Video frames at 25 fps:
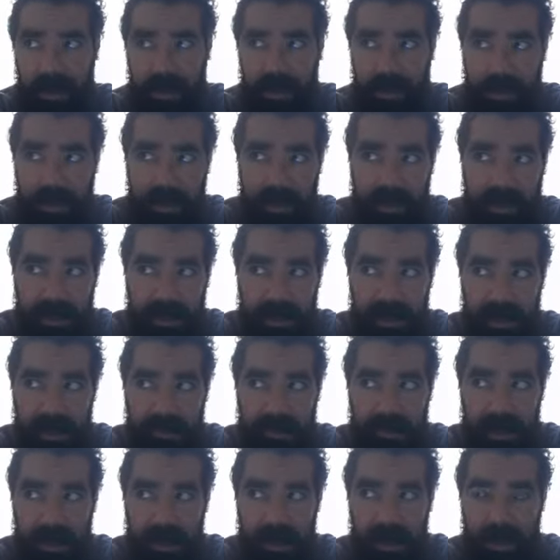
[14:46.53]
less racism.
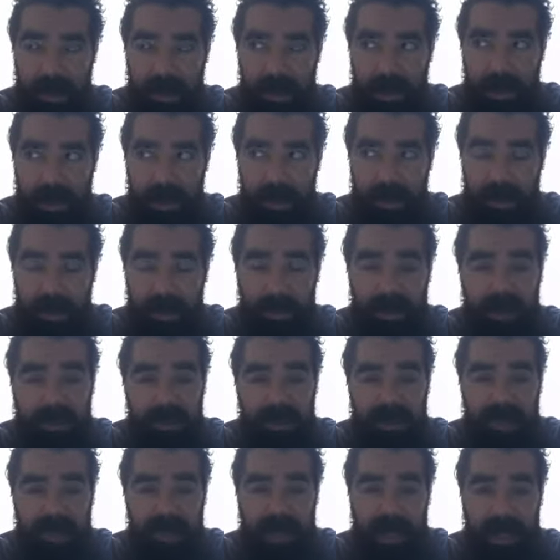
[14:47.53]
We
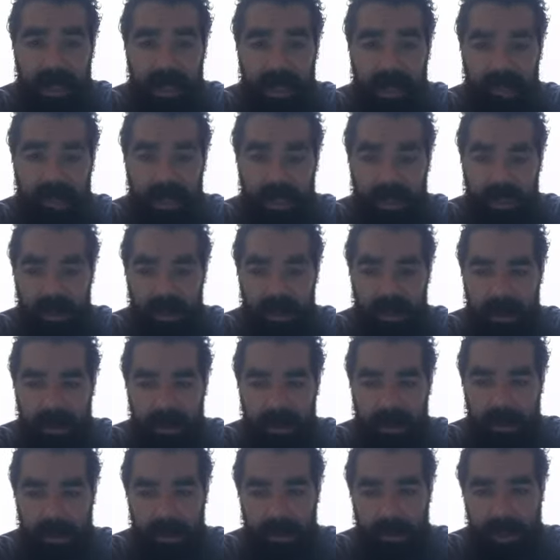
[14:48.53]
improve society, but
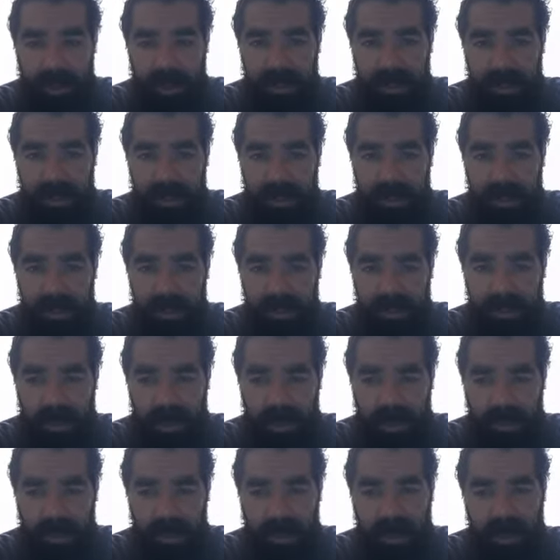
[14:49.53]
through measures, it's
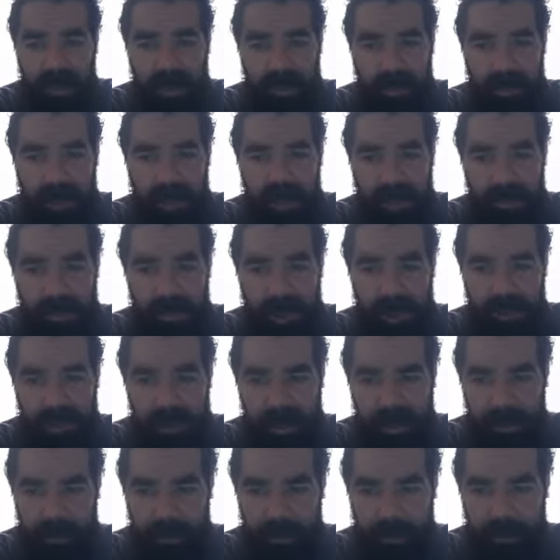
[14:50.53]
hard to get your blind spots
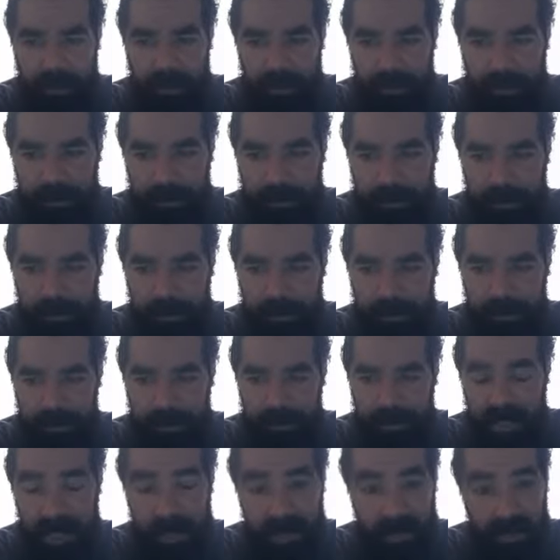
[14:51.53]
out.
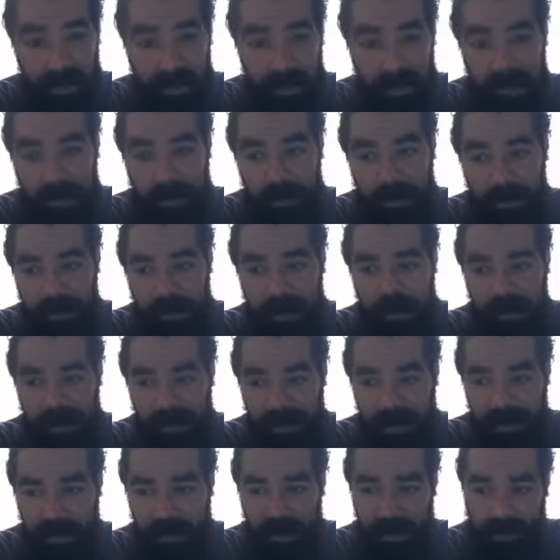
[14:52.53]
It helped that my best
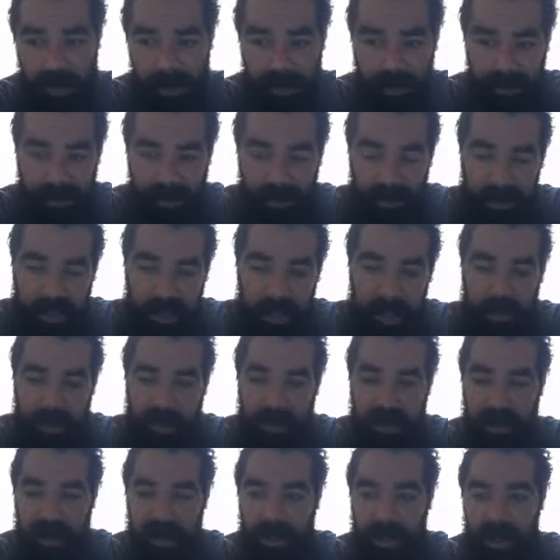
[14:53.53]
friend growing up was black
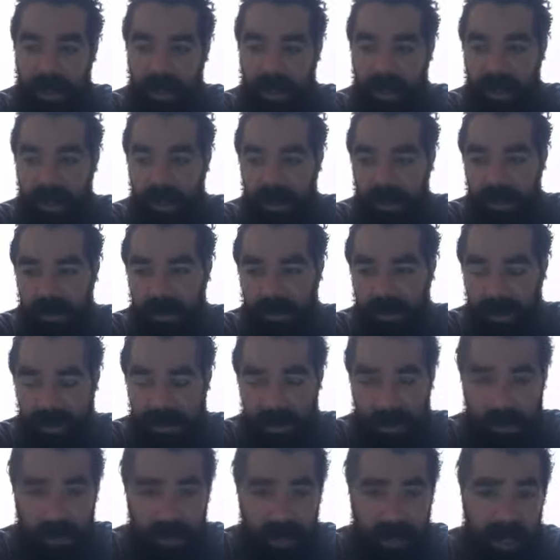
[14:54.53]
and first
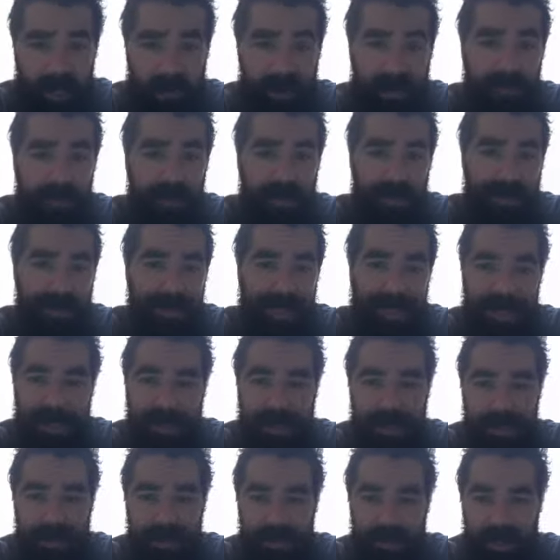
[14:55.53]
girl I got with was
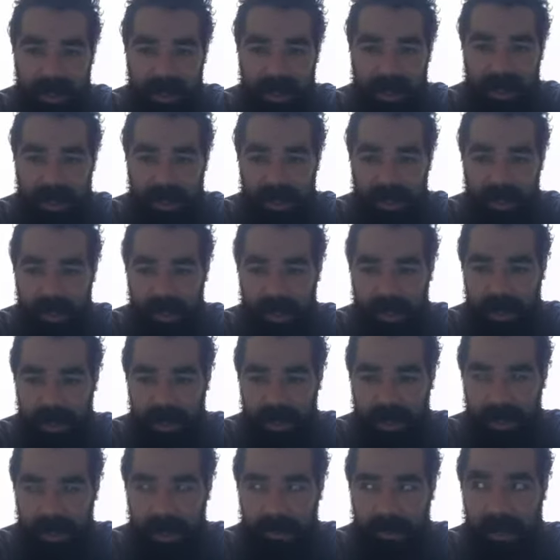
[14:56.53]
black. Doesn't mean that I'm
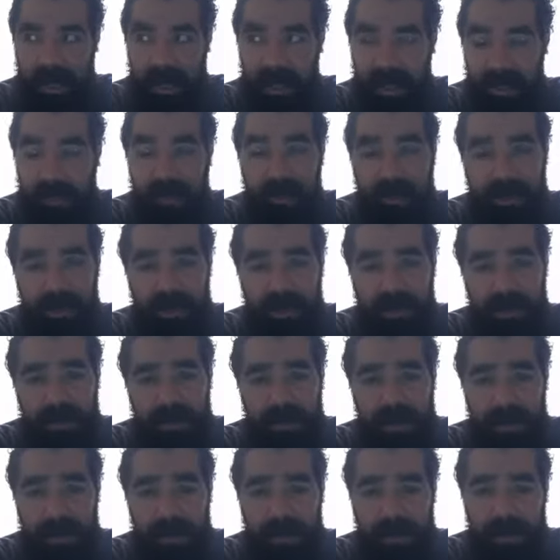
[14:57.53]
not
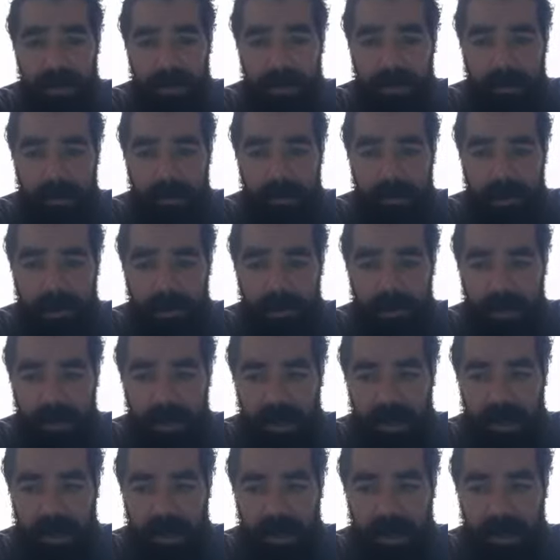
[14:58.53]
influenced by a, a
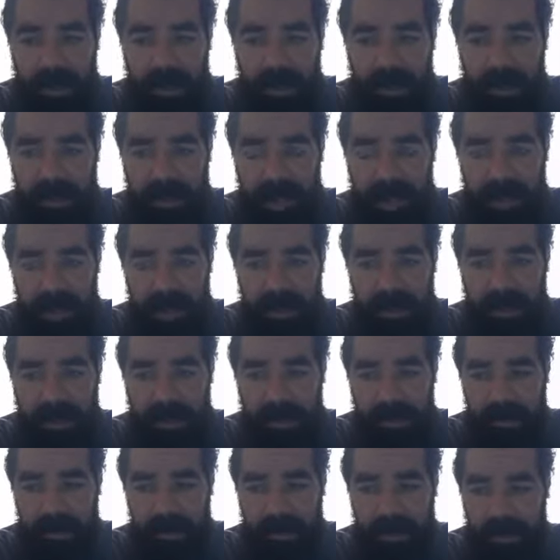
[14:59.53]
fucking society that
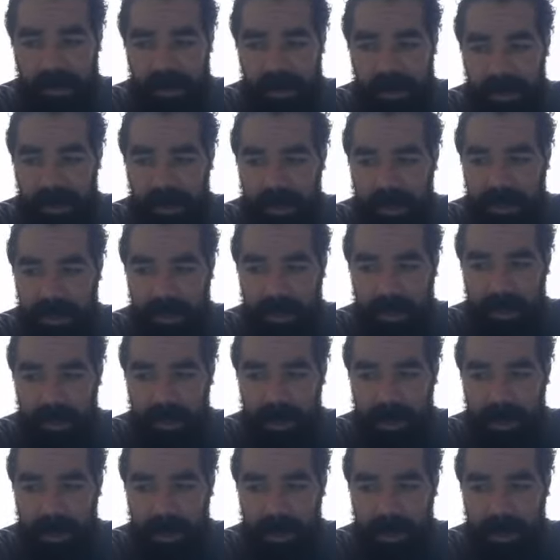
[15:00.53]
keeps pushing us,